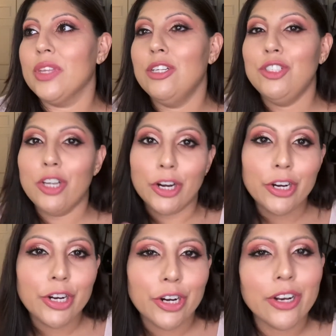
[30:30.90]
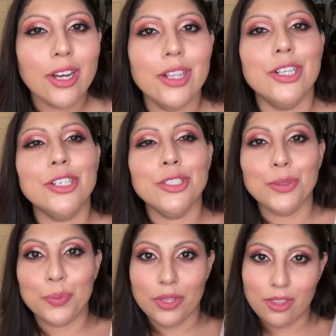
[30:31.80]
darker colors
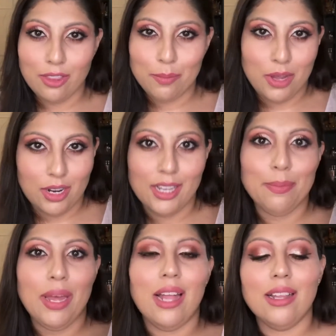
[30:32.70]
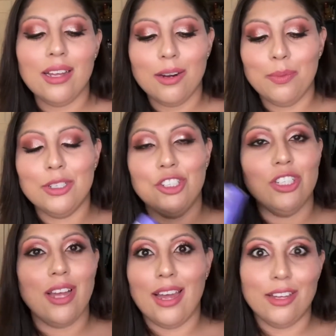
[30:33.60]
with the Monica palette, which
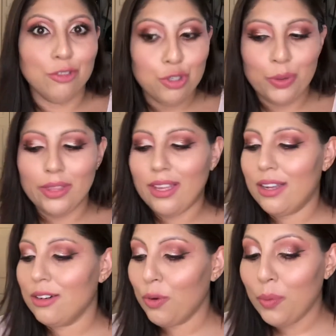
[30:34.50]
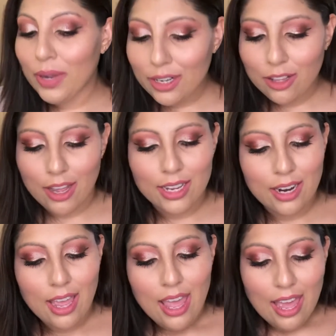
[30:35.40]
I enjoyed that quite a lot.
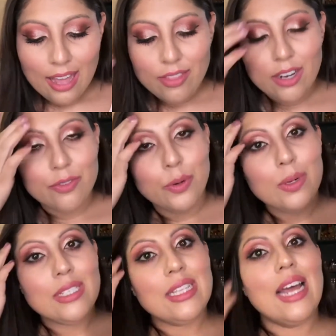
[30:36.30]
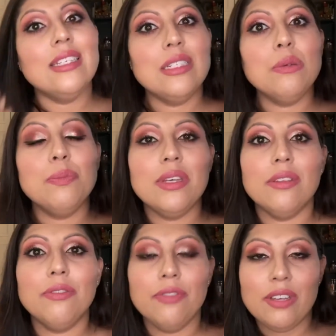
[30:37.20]
And then of course lastly will be the
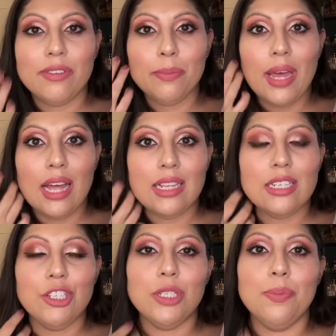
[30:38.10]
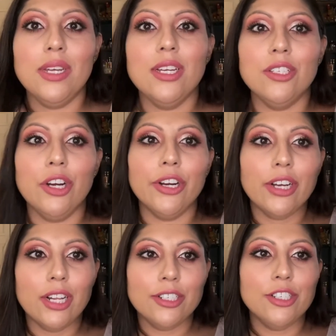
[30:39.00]
Phoebe palette, just because her
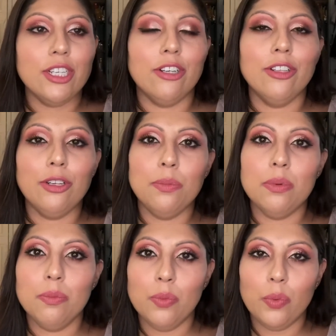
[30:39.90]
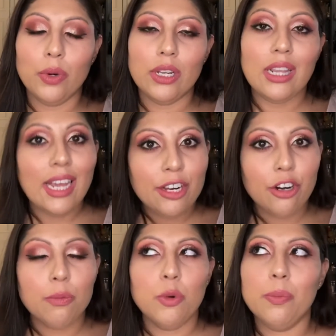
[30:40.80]
colors are a little bit more
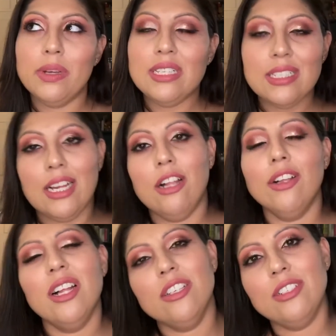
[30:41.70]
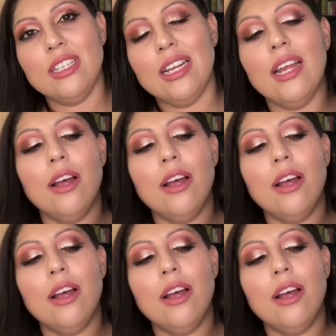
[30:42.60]
lighter, more pastel colors that